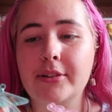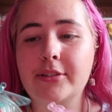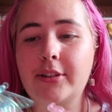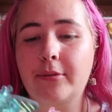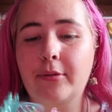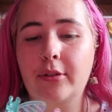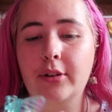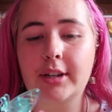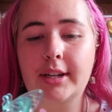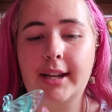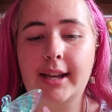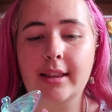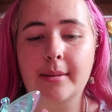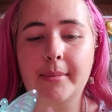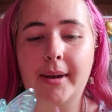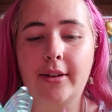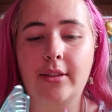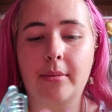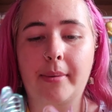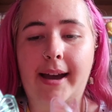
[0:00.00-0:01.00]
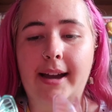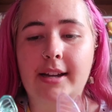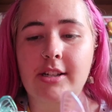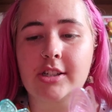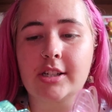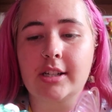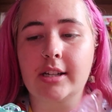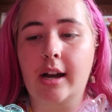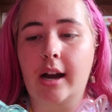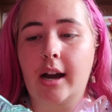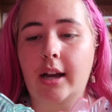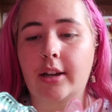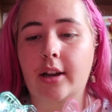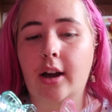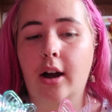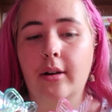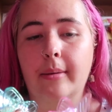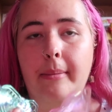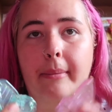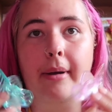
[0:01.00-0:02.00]
I've already taken them out of the packaging. I
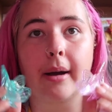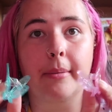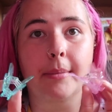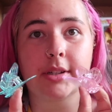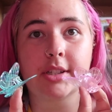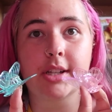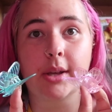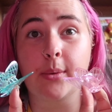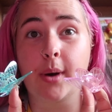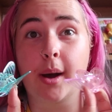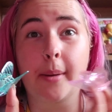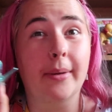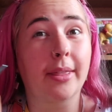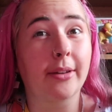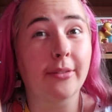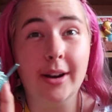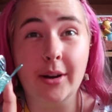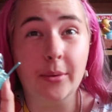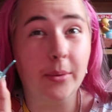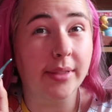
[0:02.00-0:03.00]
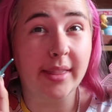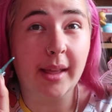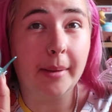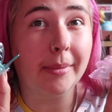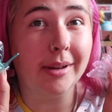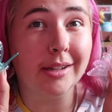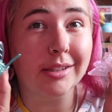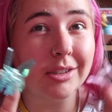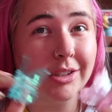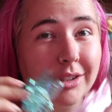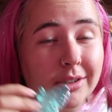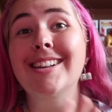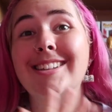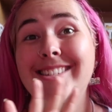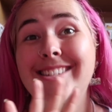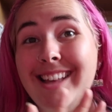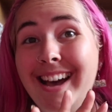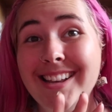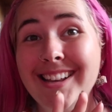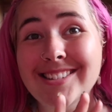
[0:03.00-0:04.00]
can't remember how much they were, but they really weren't that much.
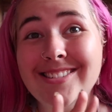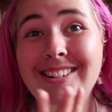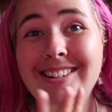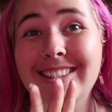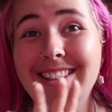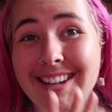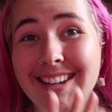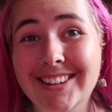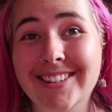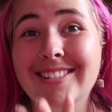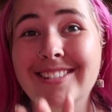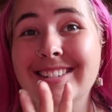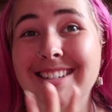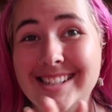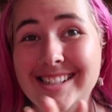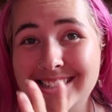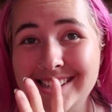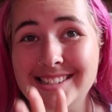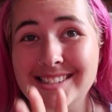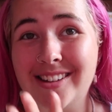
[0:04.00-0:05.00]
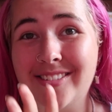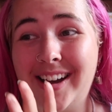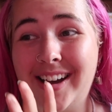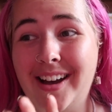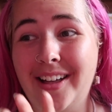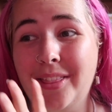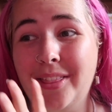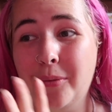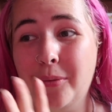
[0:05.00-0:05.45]
So that is all of the non-Disney stuff out of the